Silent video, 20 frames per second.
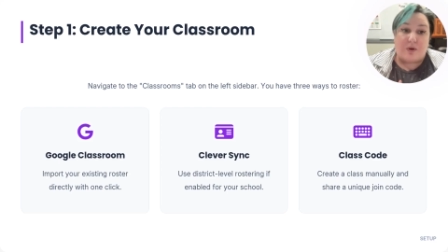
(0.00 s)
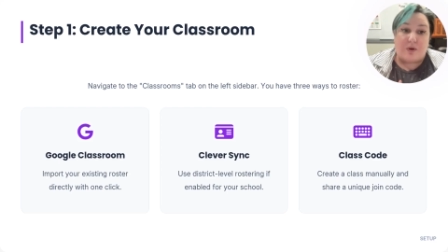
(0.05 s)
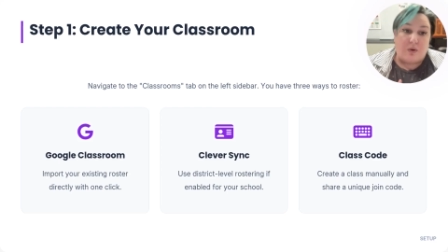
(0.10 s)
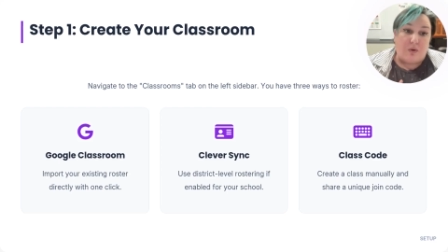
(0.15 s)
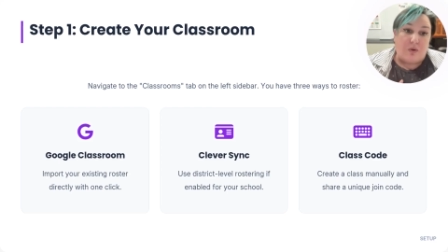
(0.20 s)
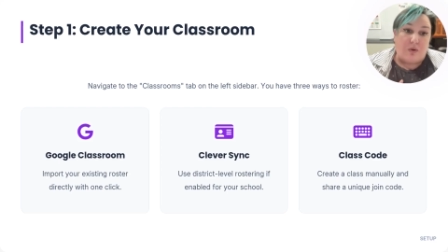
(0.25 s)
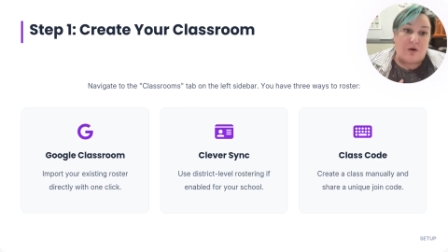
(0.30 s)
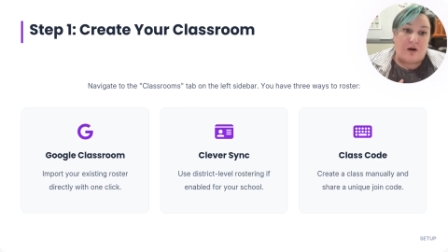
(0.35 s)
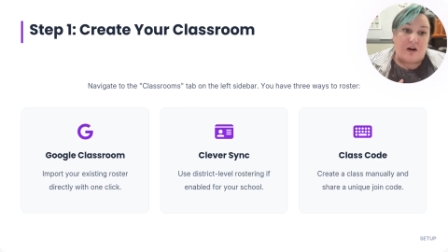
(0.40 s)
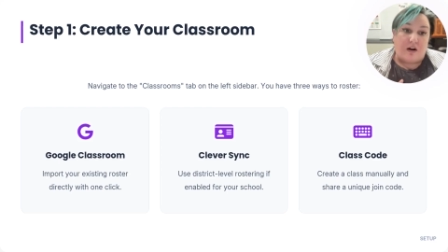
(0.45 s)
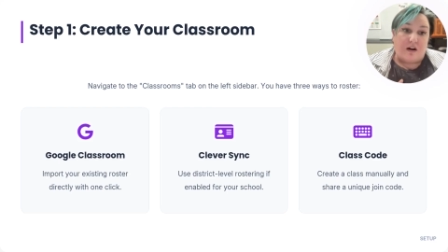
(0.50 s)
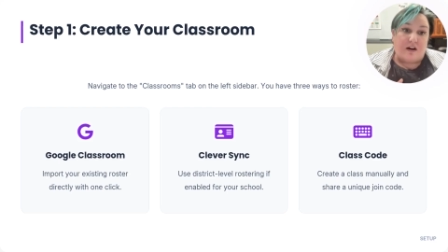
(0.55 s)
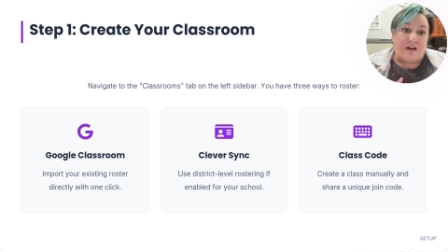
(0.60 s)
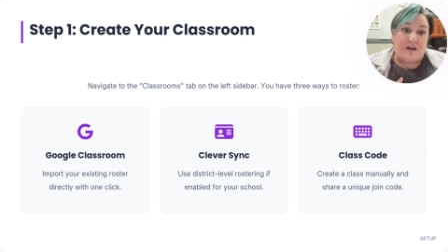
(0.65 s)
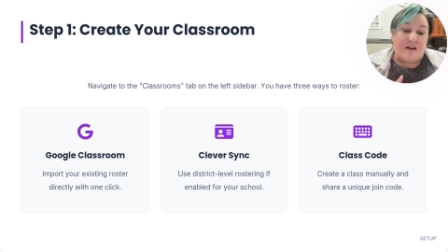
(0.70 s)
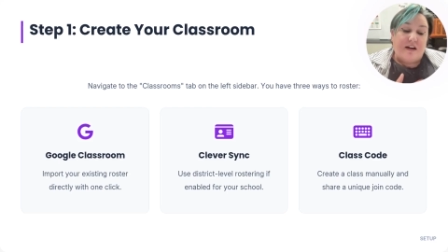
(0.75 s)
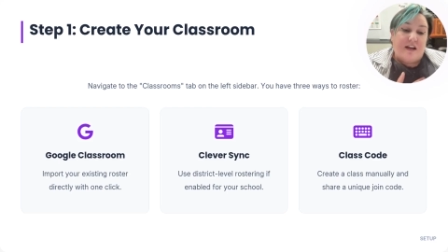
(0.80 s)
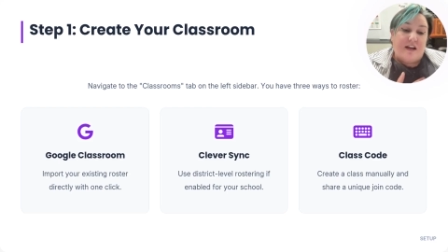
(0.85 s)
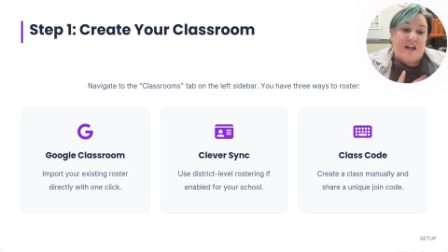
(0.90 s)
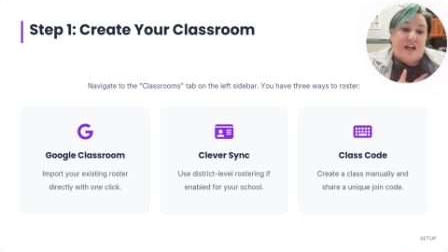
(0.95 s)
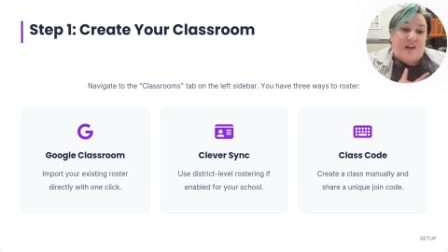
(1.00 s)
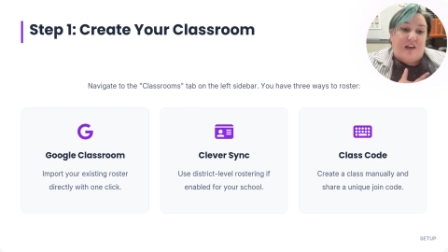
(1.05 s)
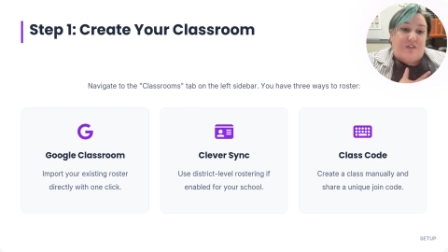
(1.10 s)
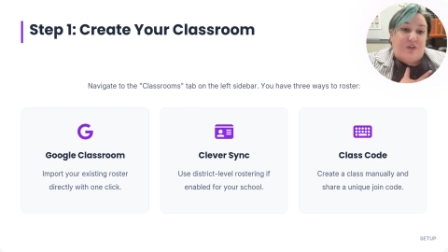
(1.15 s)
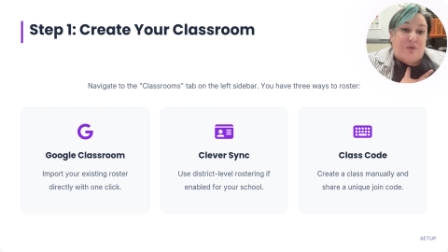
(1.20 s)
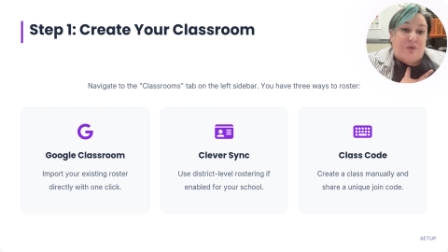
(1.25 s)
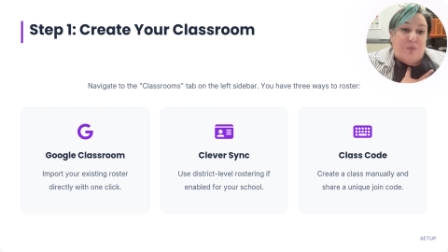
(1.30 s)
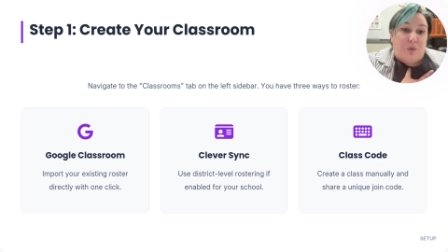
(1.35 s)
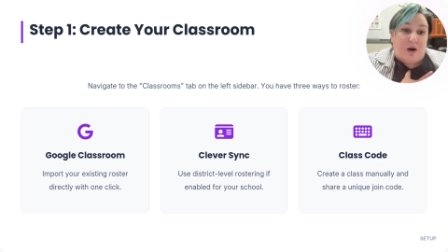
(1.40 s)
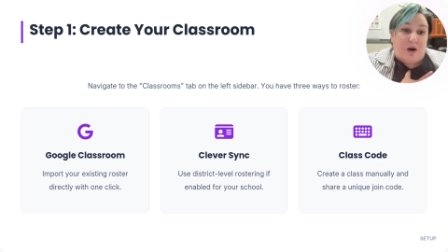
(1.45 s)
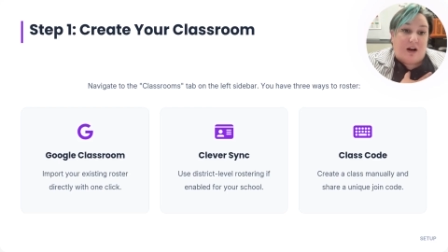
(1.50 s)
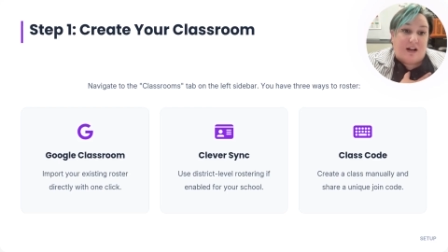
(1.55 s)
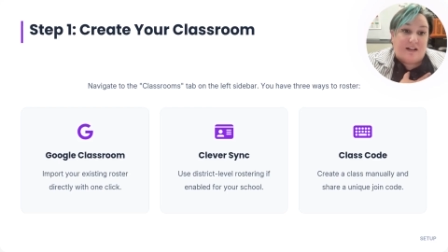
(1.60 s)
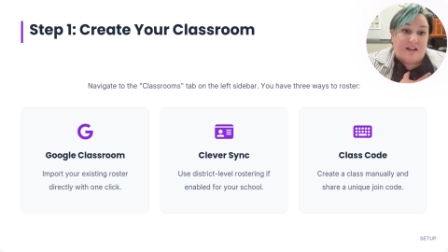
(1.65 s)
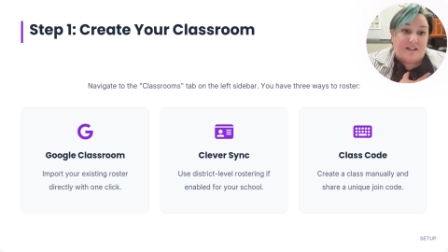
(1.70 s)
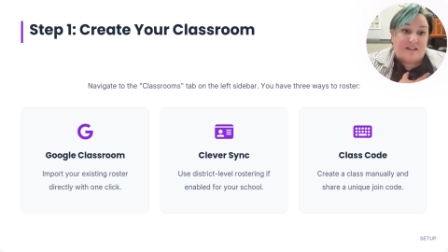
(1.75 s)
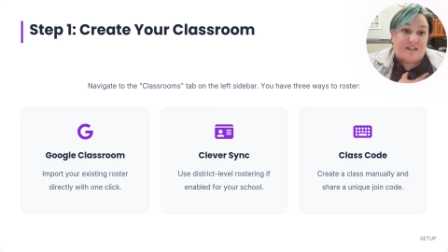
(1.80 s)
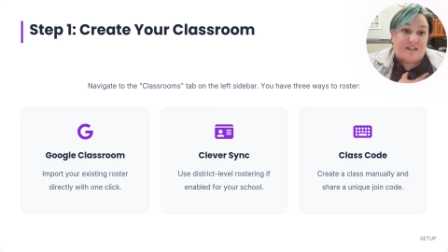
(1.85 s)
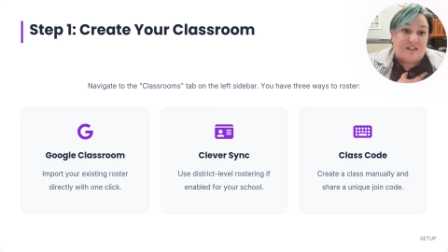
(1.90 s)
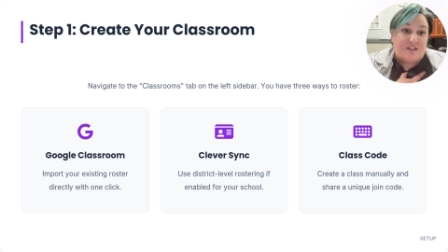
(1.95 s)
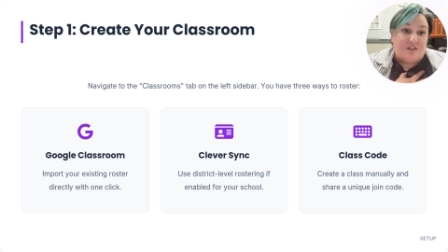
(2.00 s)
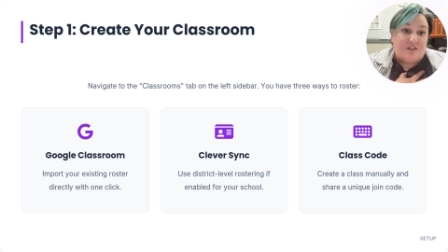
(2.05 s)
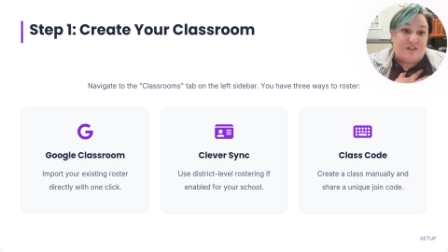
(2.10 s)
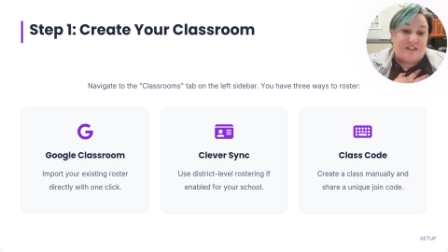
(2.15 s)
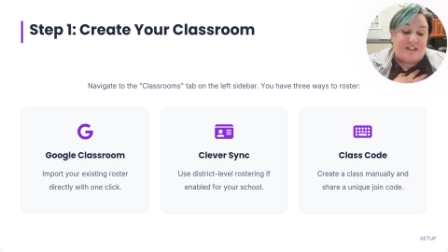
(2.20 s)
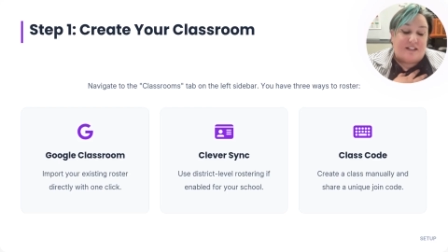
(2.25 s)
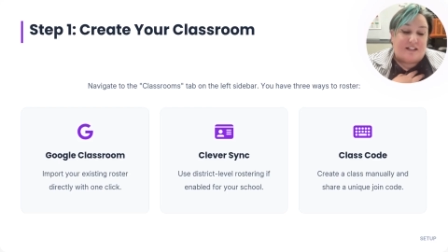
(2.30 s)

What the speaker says: or if you want students